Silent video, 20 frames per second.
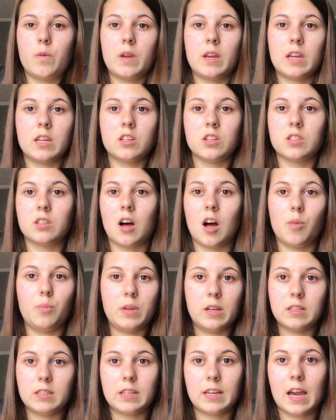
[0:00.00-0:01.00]
we can just all
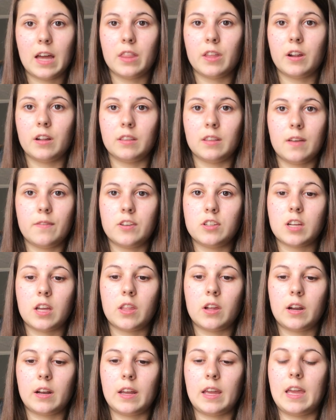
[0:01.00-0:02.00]
be together and love each
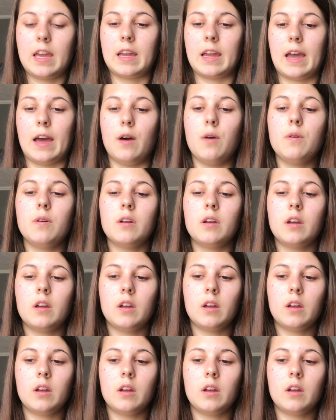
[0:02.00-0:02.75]
other and hang out.